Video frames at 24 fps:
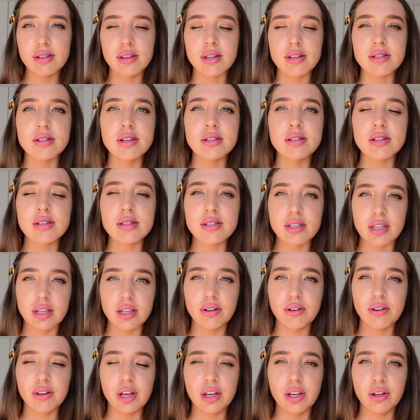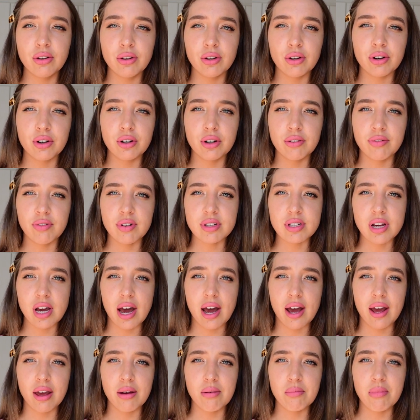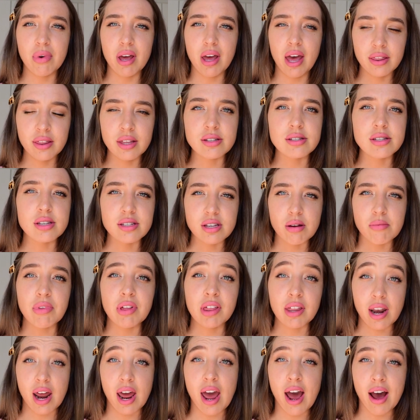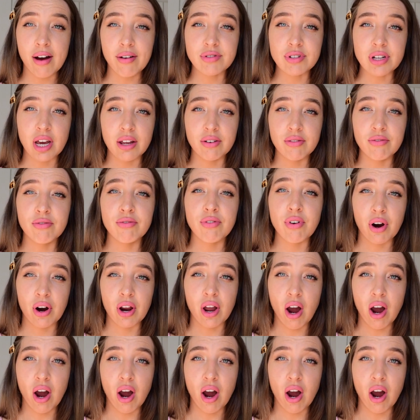This is a skill that you learn over time. This is something that I have done very